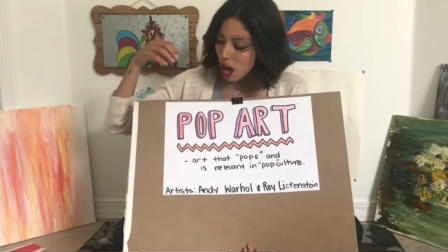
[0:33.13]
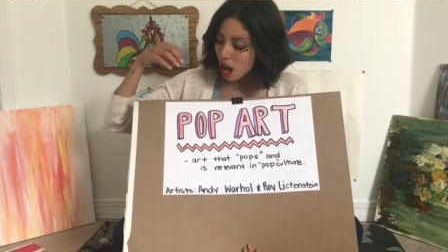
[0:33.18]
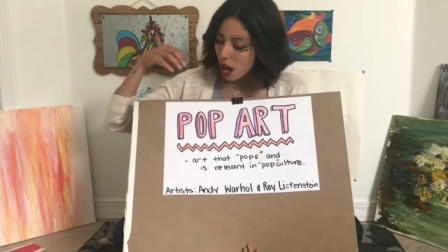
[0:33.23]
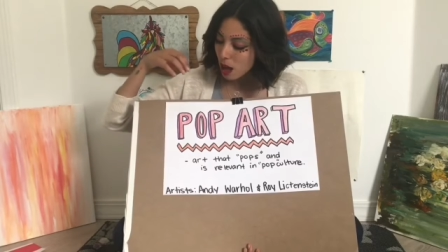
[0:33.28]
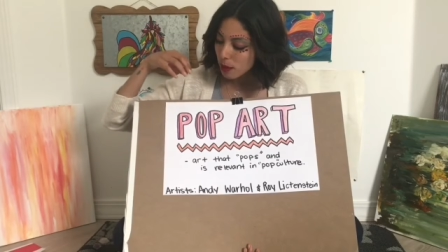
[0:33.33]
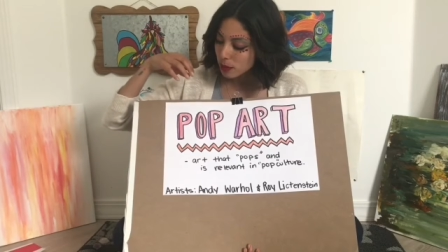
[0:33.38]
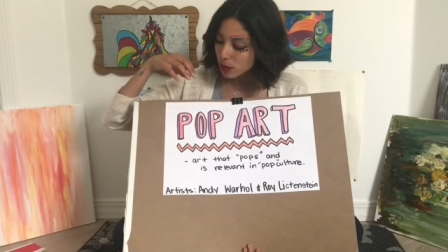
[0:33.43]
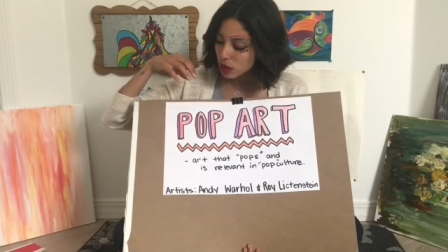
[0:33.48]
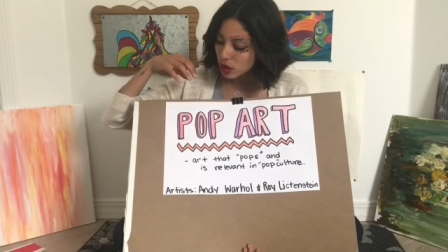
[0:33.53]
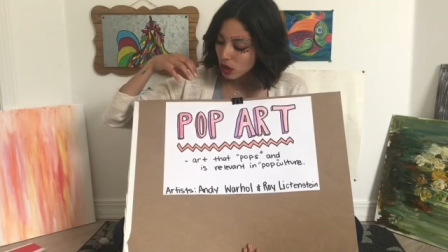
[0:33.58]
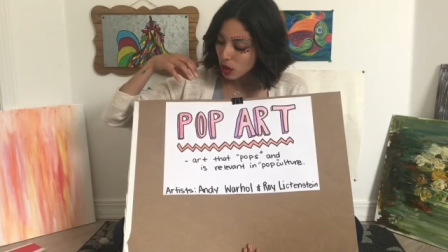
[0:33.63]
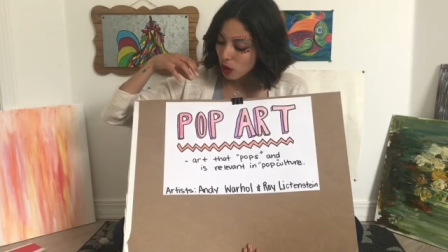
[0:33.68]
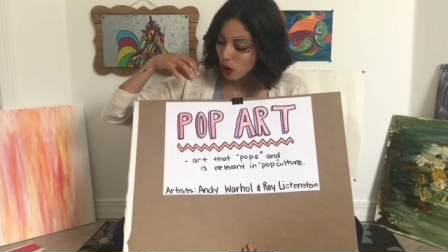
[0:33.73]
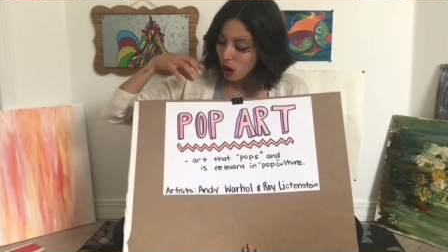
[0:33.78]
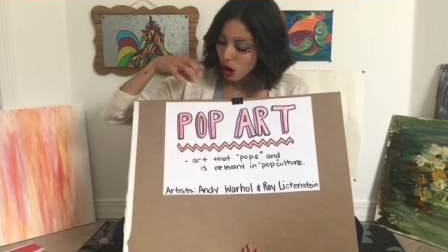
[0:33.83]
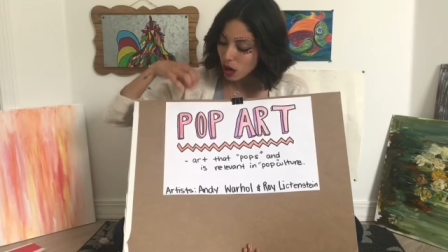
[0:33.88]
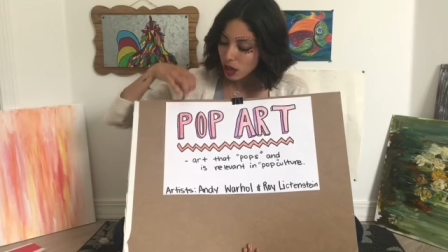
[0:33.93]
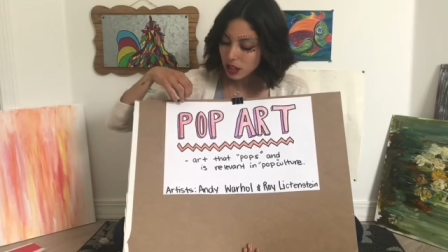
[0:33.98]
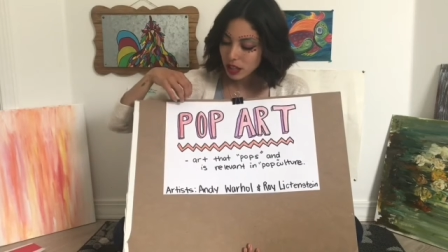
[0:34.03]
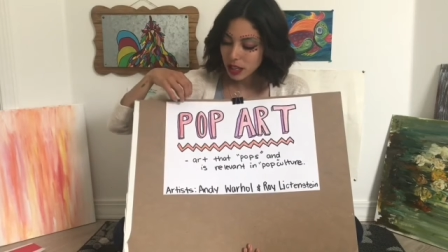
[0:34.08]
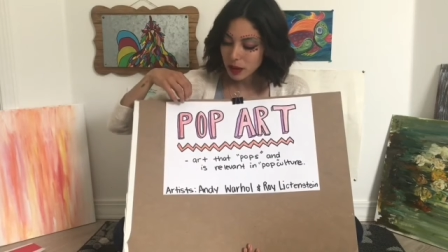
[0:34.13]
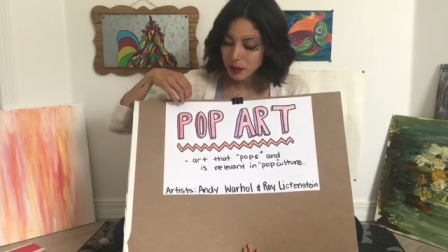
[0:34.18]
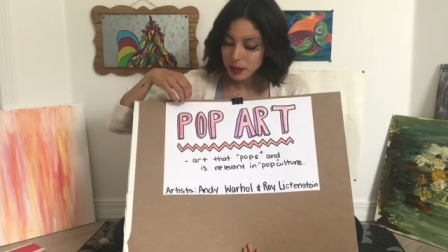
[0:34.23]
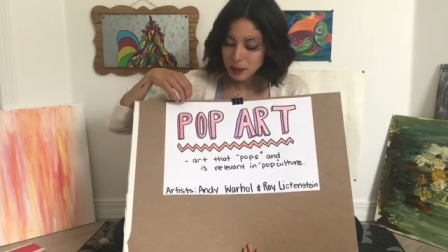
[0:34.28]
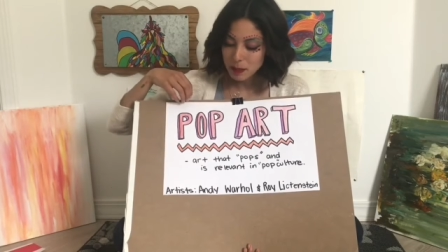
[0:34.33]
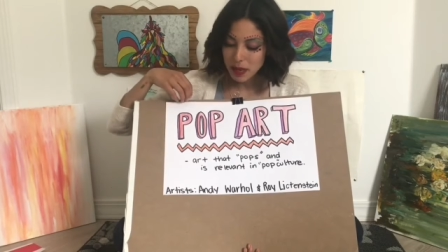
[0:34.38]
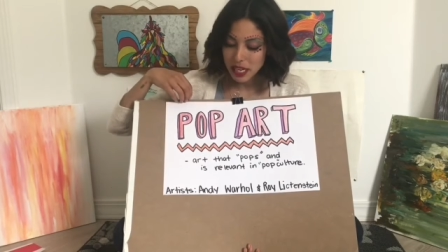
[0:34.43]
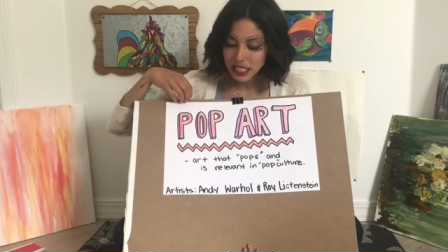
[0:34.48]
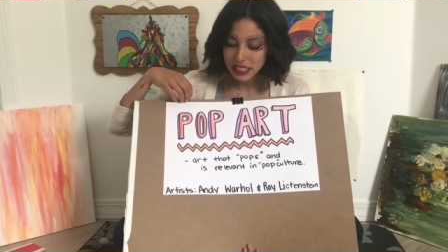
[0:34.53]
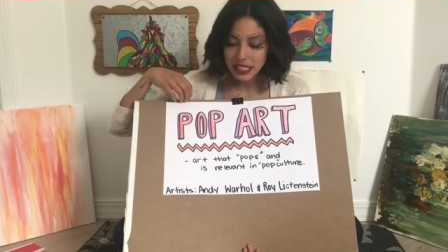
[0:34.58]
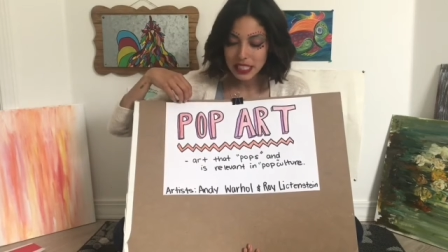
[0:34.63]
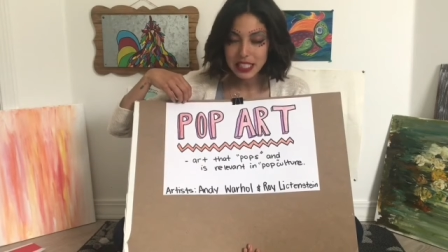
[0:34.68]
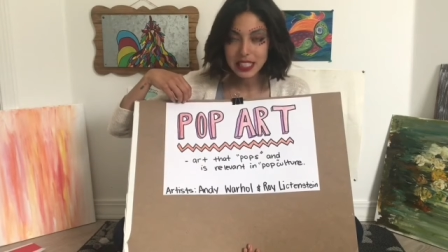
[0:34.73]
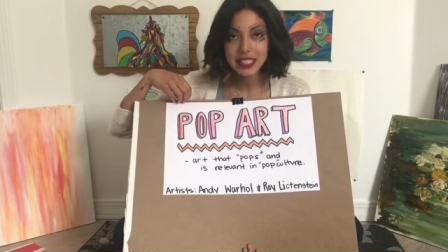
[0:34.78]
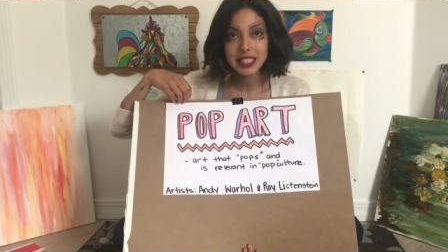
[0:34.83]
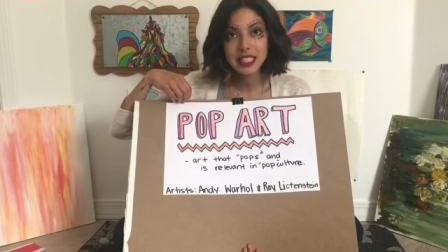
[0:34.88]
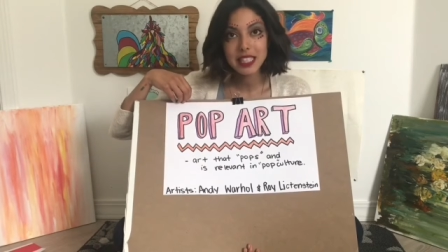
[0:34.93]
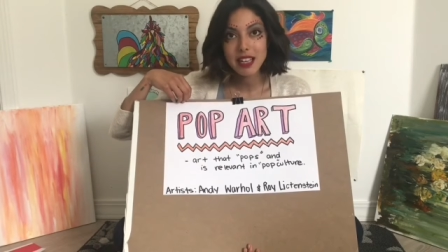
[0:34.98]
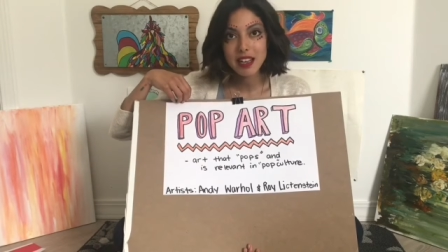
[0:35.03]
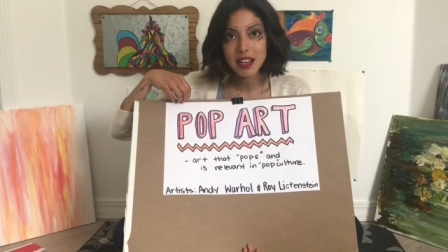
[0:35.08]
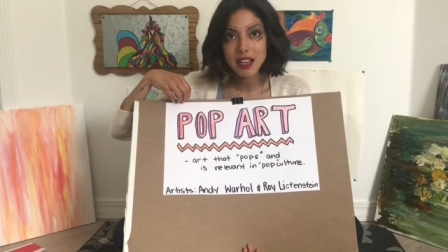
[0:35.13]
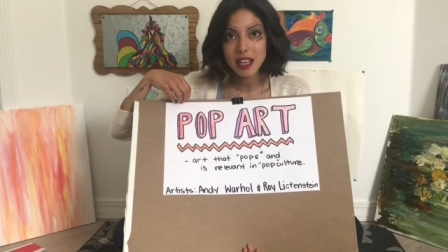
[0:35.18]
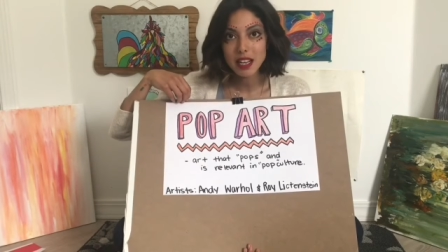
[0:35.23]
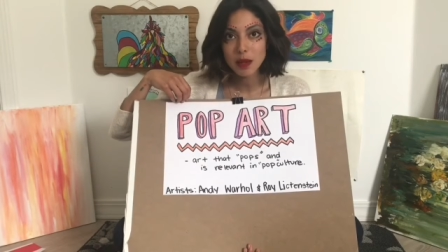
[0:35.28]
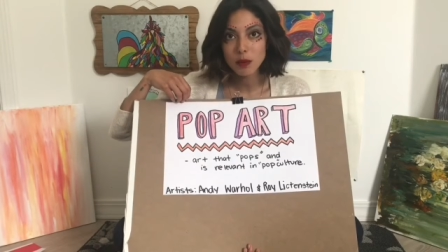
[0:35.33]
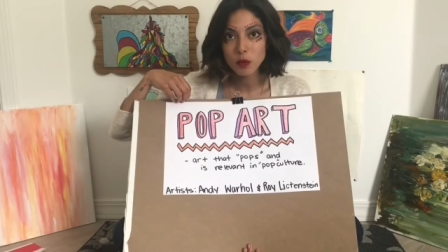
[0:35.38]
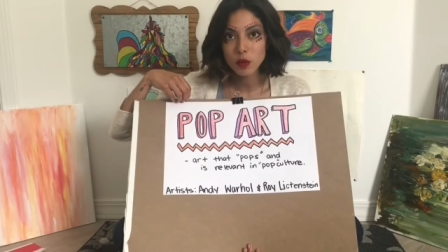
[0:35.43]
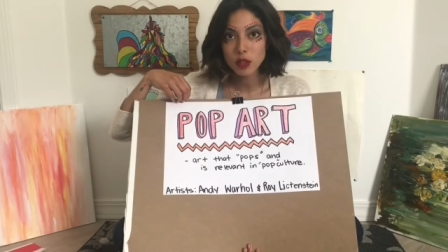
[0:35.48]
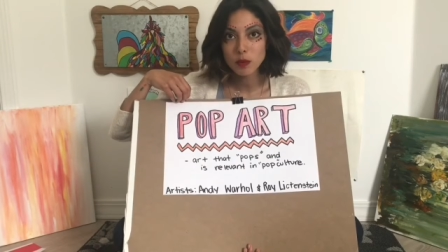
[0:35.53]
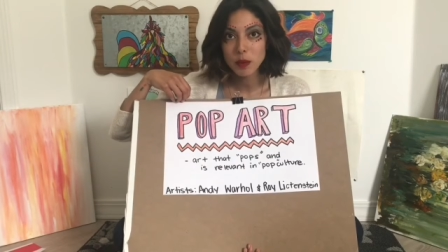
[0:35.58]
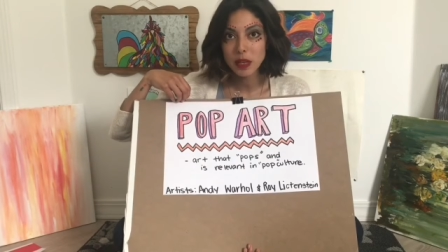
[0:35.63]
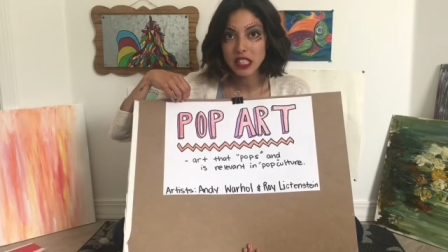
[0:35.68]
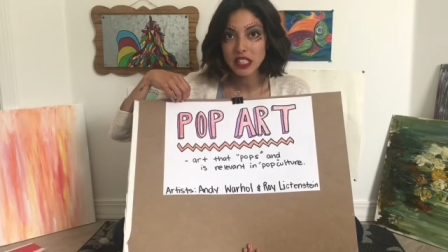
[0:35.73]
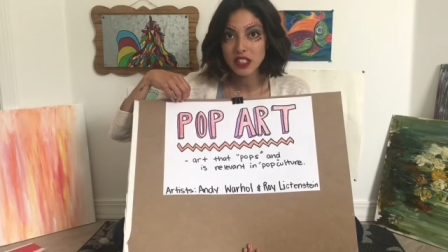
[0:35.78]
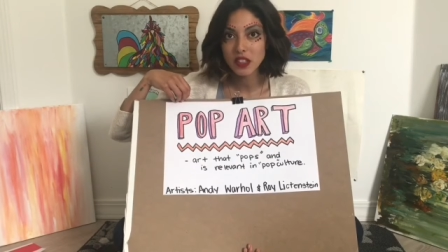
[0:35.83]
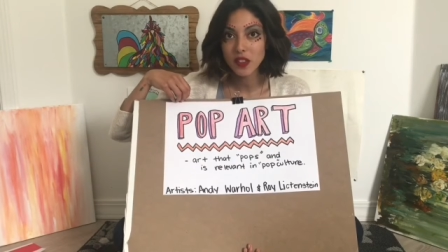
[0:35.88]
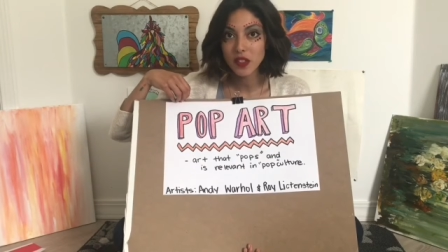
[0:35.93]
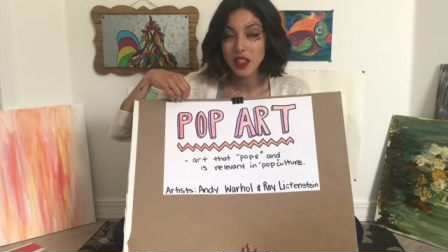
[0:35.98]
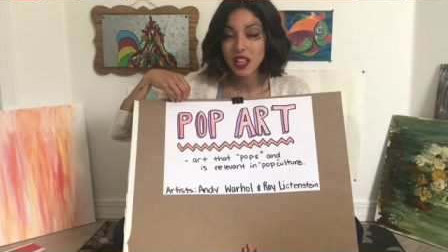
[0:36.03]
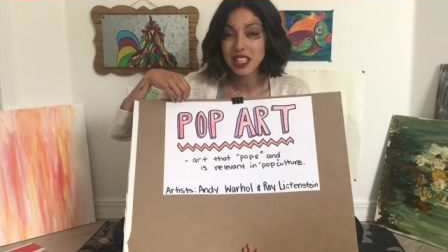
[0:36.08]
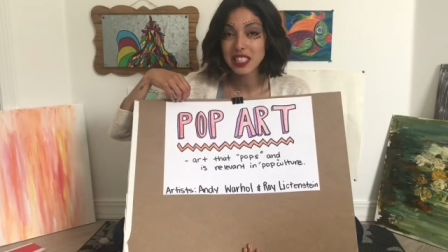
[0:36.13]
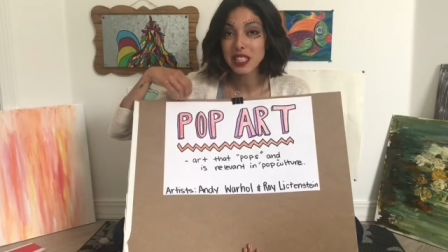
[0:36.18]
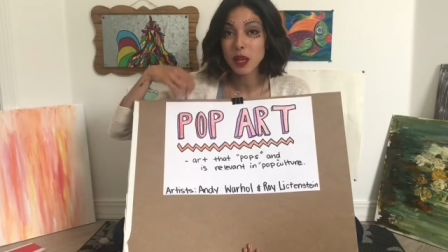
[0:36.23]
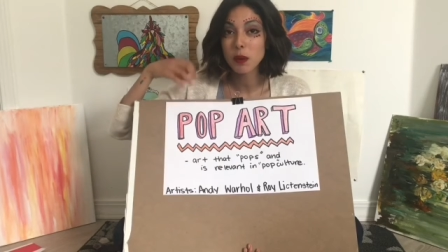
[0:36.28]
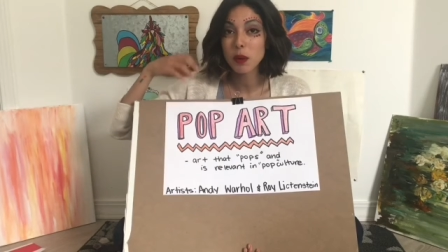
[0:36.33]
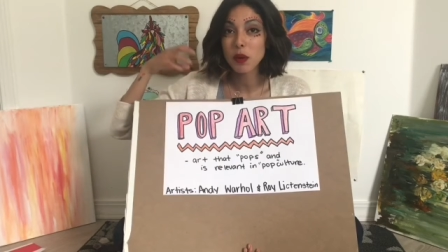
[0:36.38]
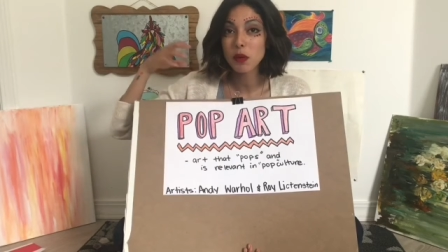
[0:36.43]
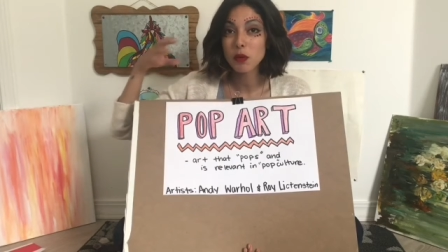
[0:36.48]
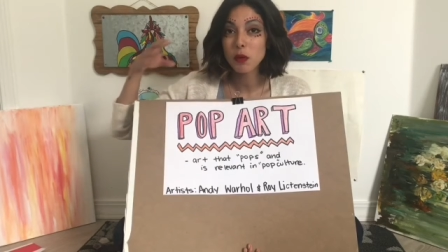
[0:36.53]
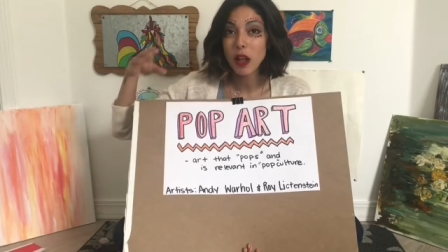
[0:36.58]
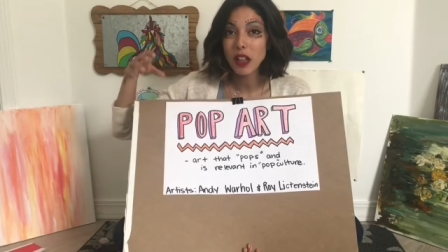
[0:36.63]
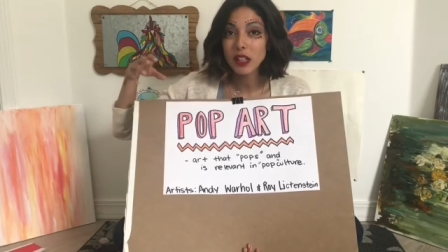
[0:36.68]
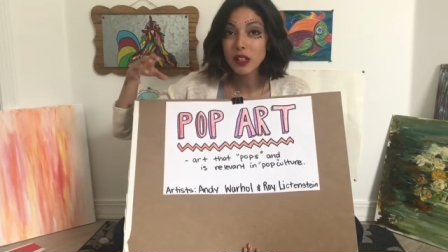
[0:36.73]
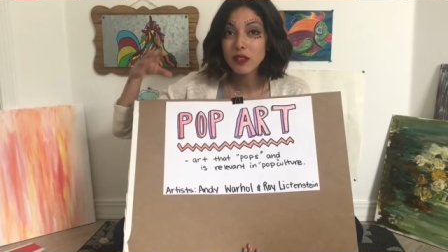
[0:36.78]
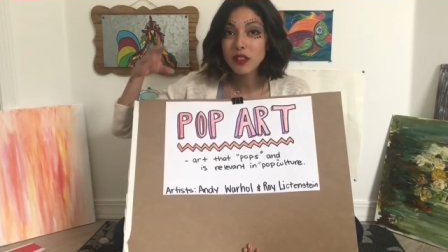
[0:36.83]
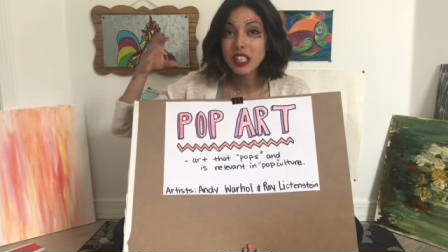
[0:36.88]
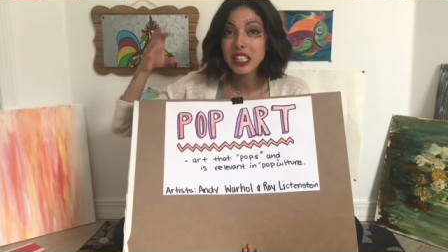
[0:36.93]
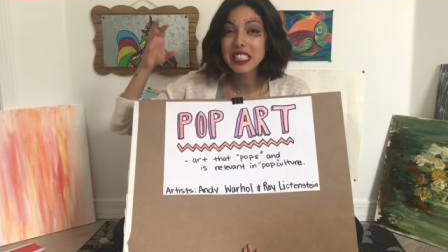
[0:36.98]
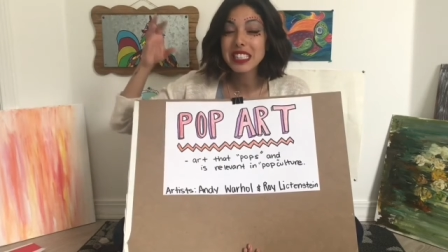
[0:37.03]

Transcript: So art that was based in this time was based on things that were relevant